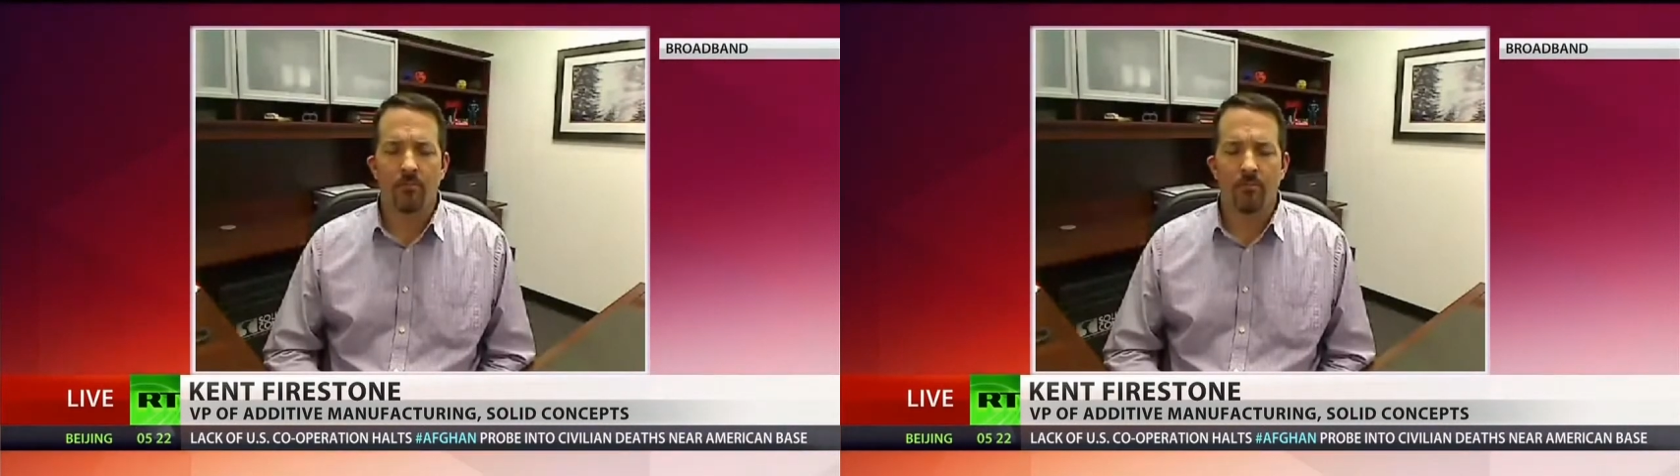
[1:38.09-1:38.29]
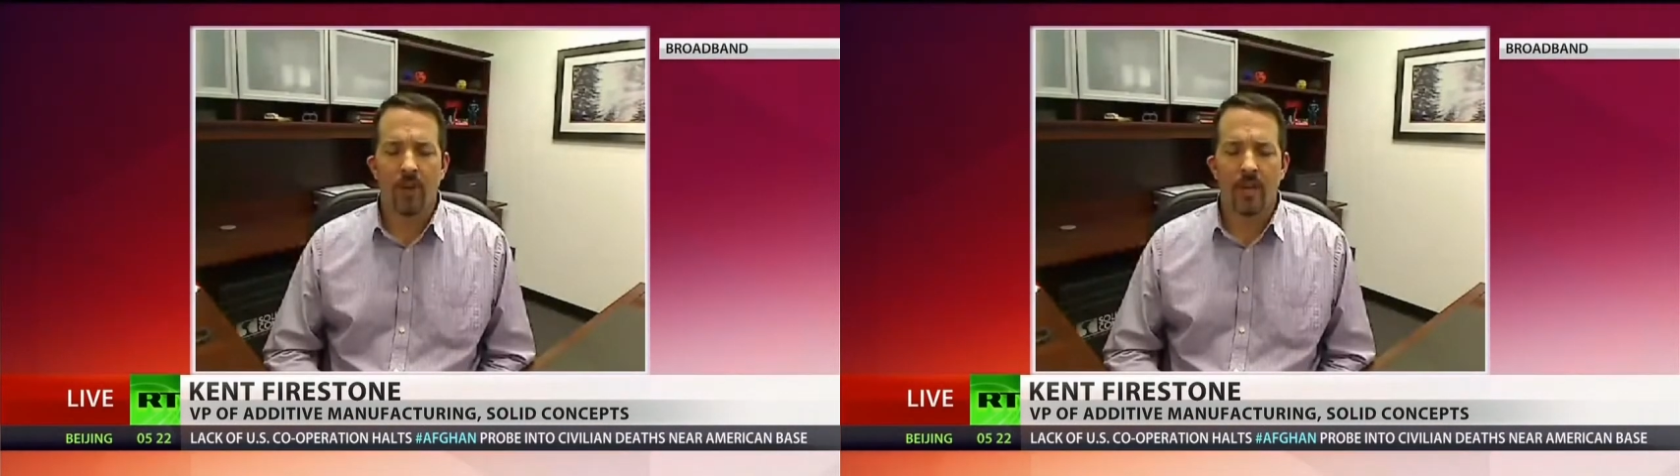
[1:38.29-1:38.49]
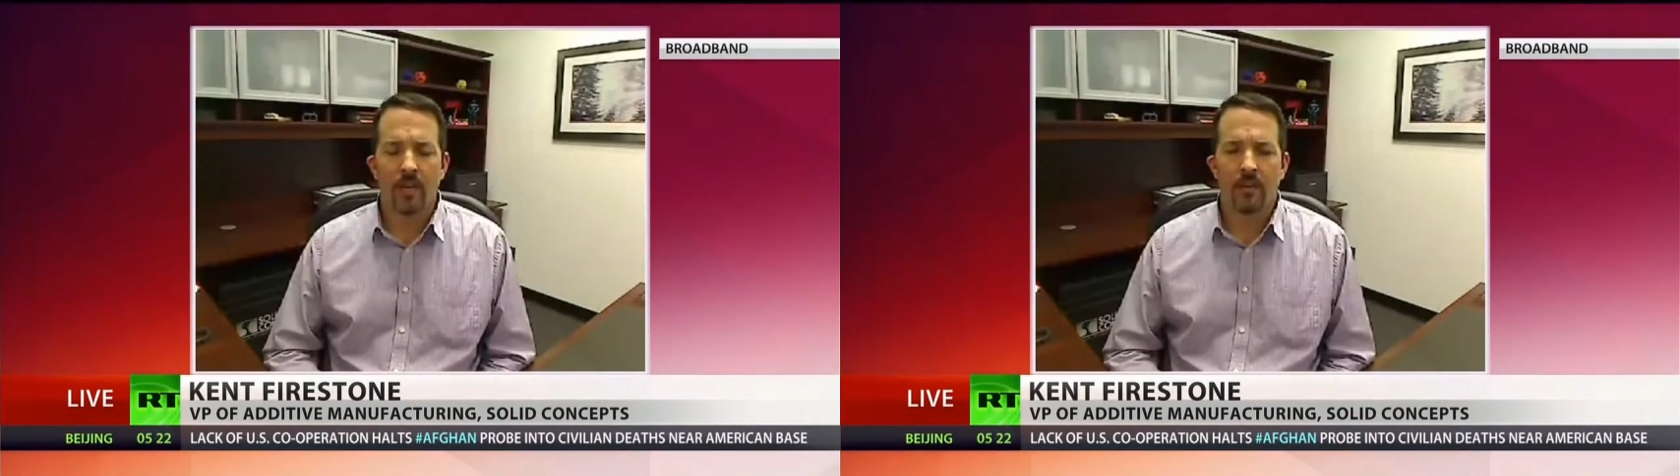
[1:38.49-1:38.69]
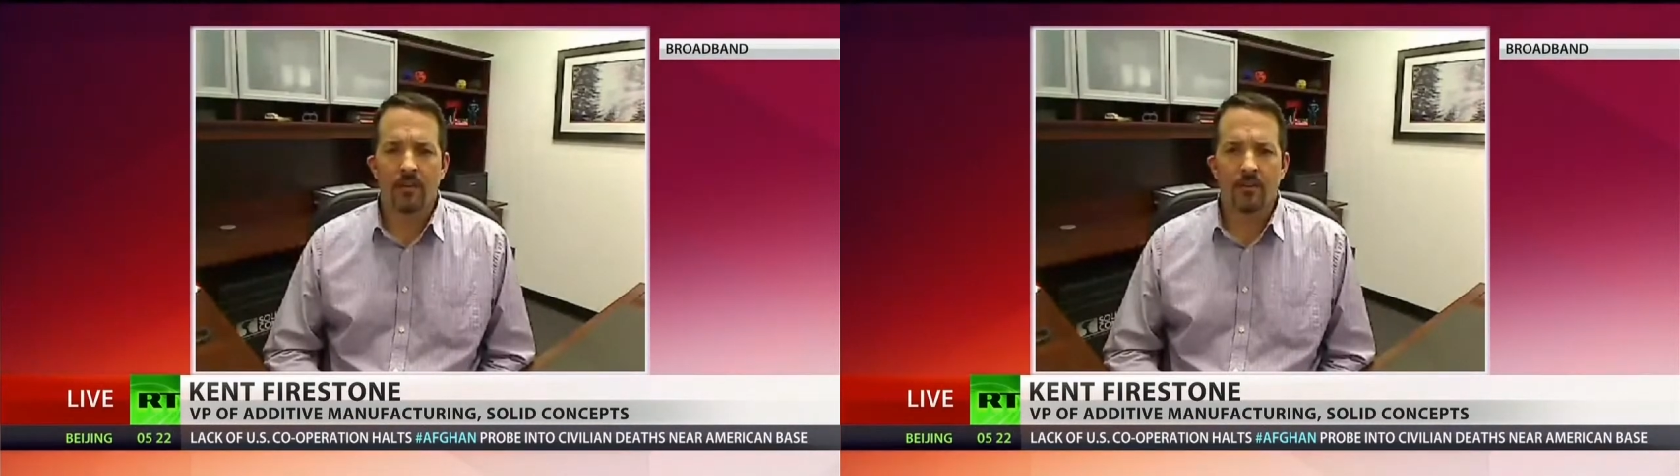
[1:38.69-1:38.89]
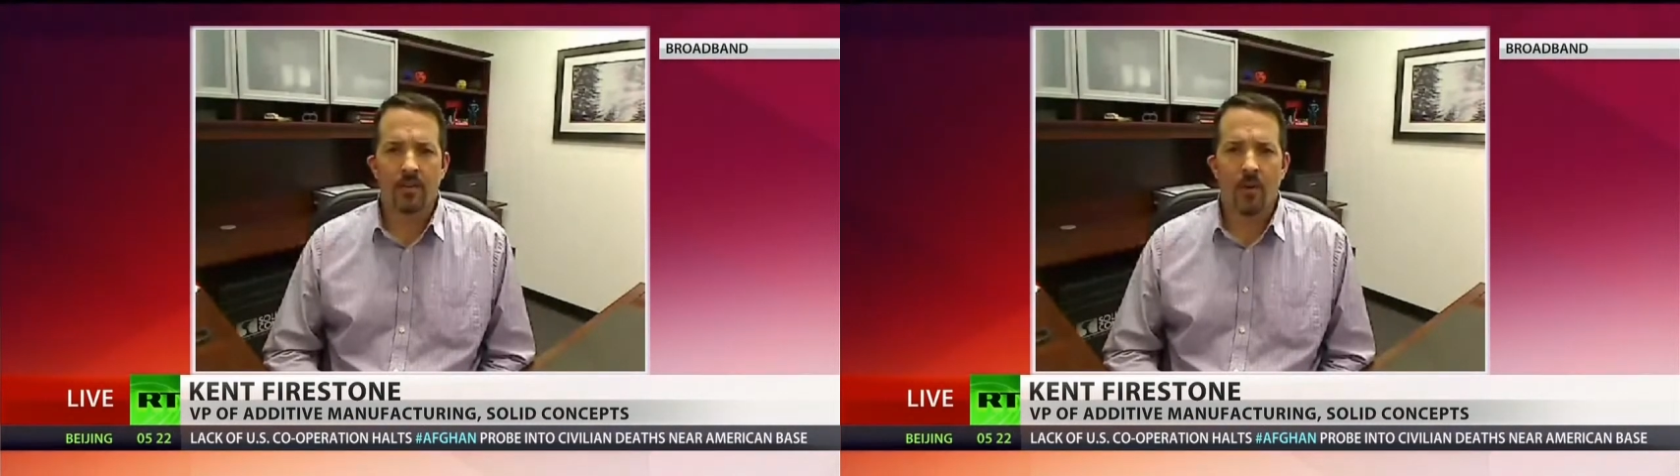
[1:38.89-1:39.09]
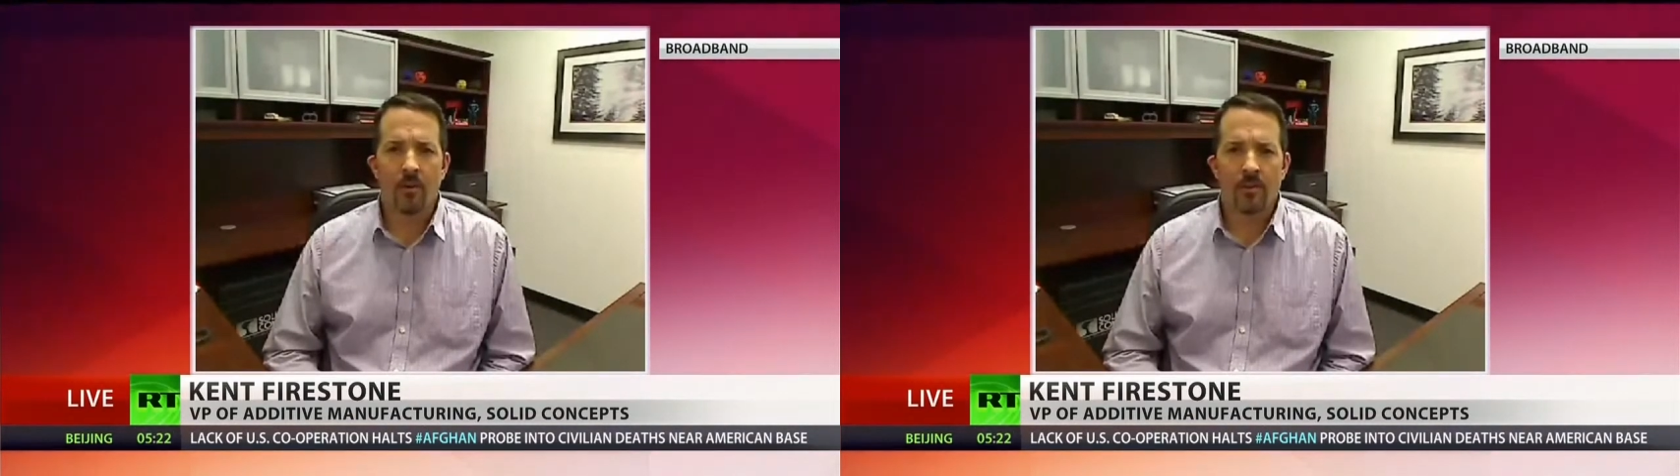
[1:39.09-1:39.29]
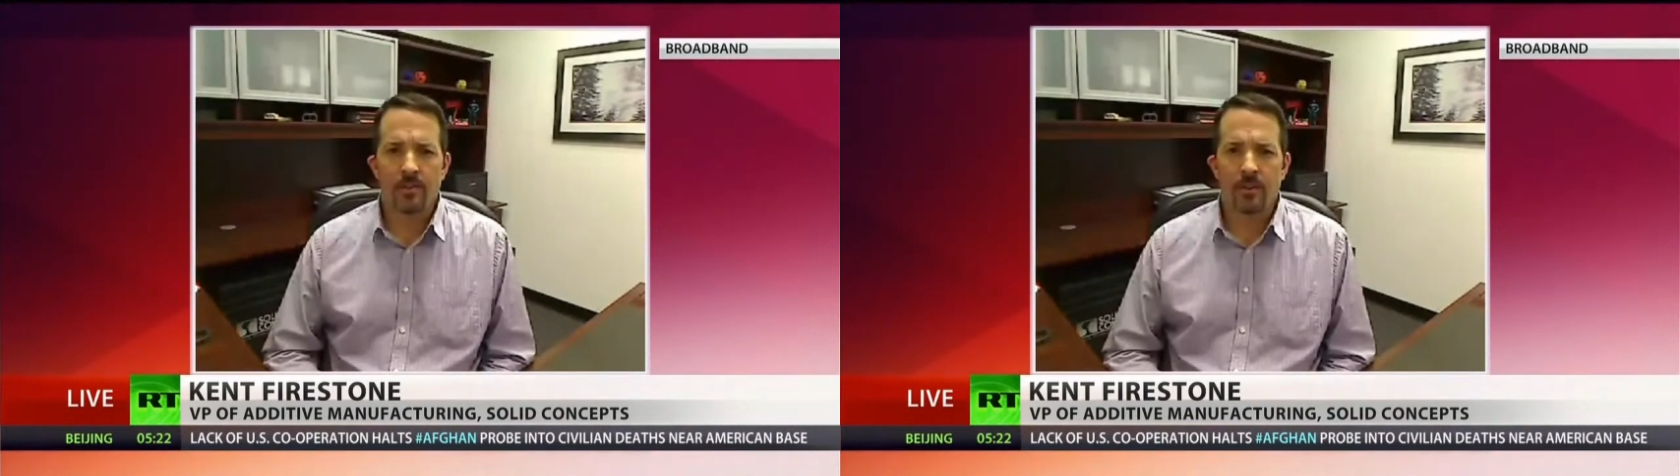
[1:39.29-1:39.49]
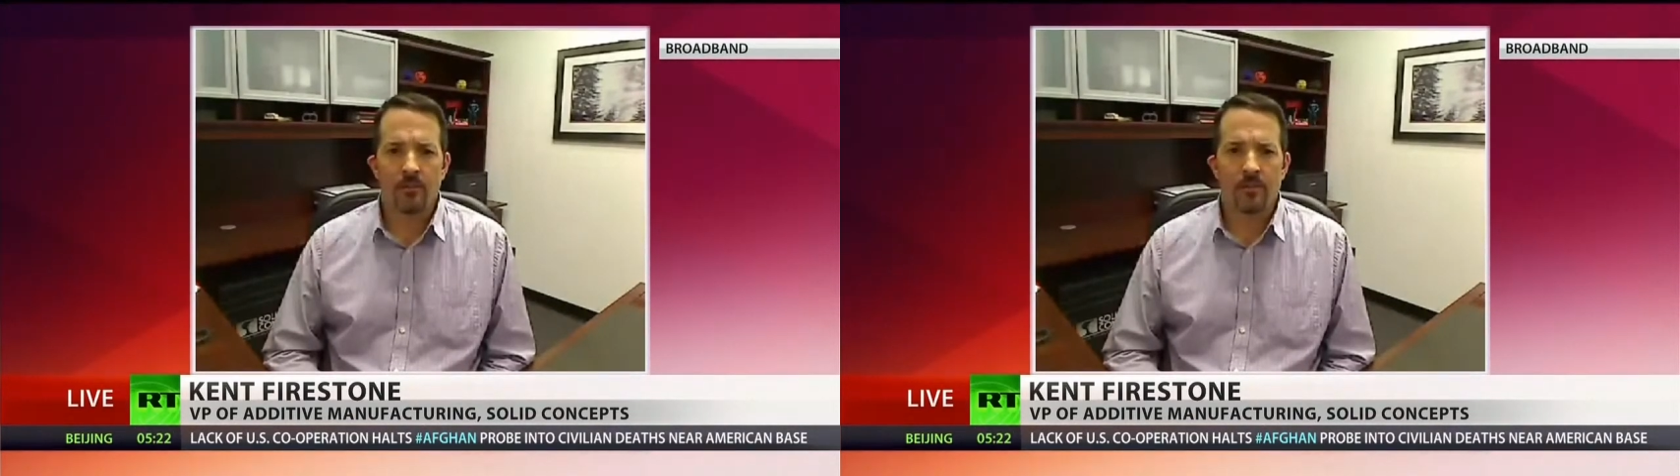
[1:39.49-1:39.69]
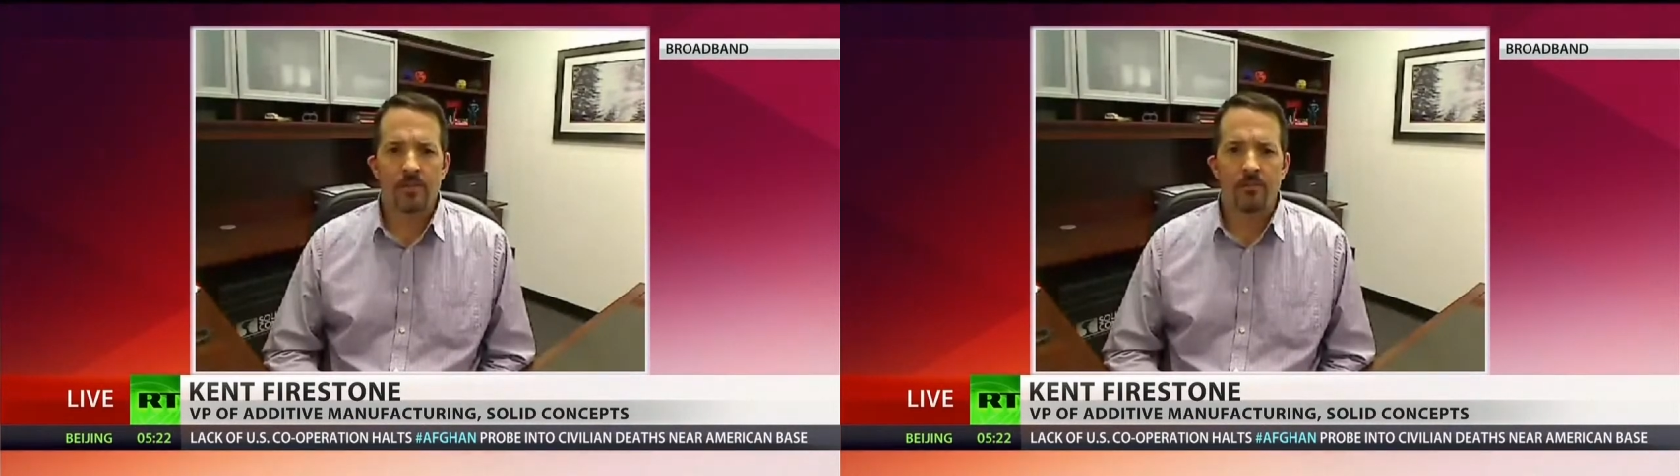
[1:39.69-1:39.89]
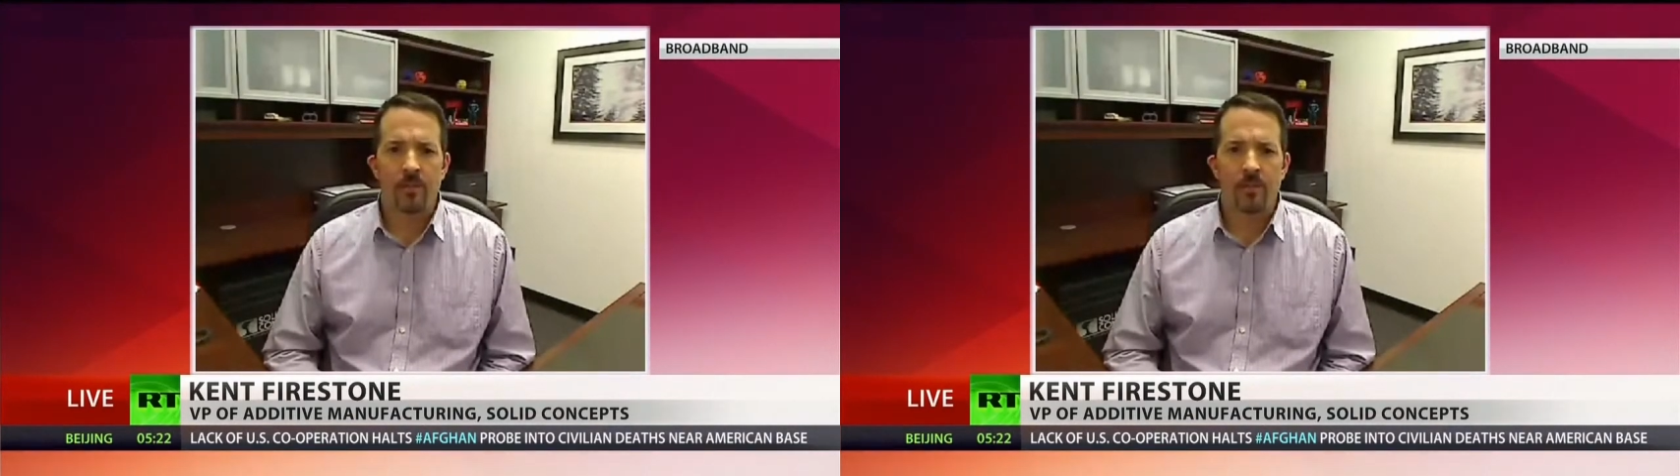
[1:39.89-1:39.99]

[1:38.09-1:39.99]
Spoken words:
make go into service